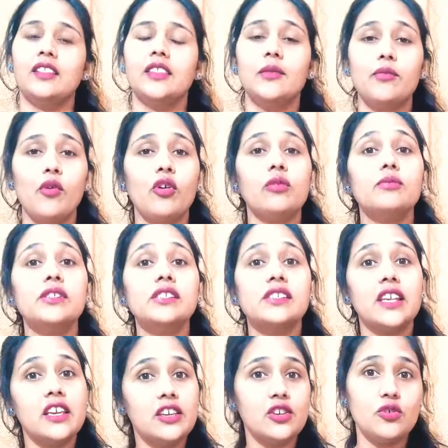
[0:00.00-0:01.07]
The more
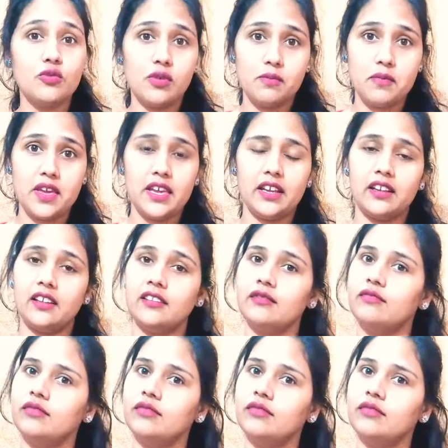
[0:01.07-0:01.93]
mistake you will make,